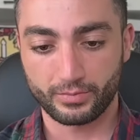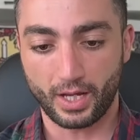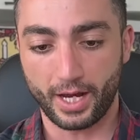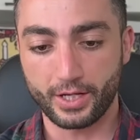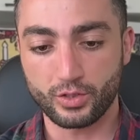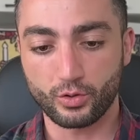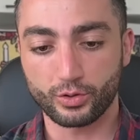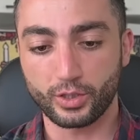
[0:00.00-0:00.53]

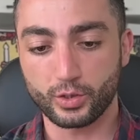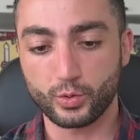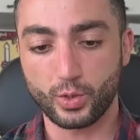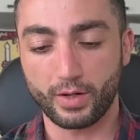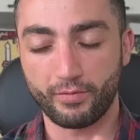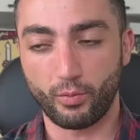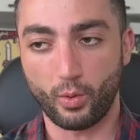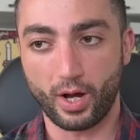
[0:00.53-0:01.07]
I know that you
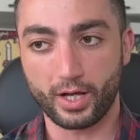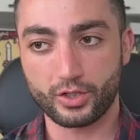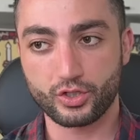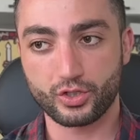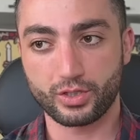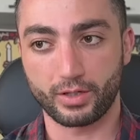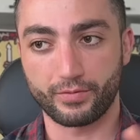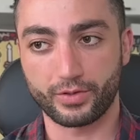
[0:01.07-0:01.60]
have
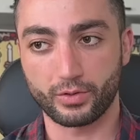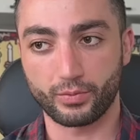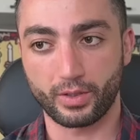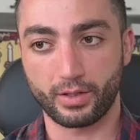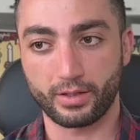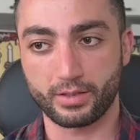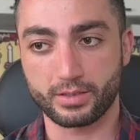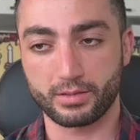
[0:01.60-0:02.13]
watched a few
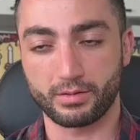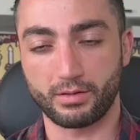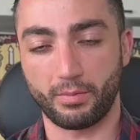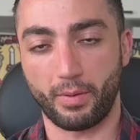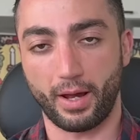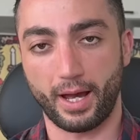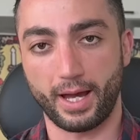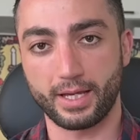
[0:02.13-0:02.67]
readings in the
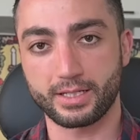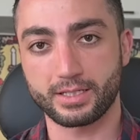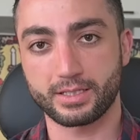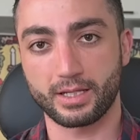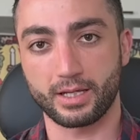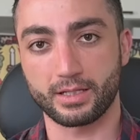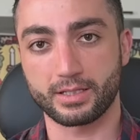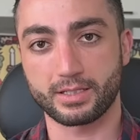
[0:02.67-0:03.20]

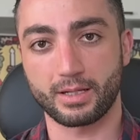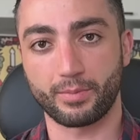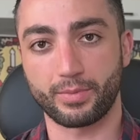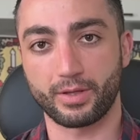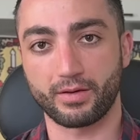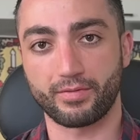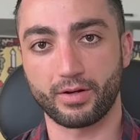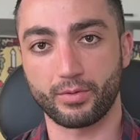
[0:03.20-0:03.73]
past and
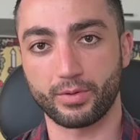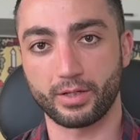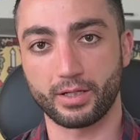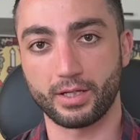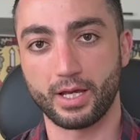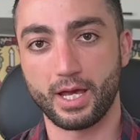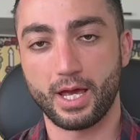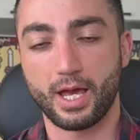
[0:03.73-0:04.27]
something
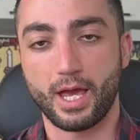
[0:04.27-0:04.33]
very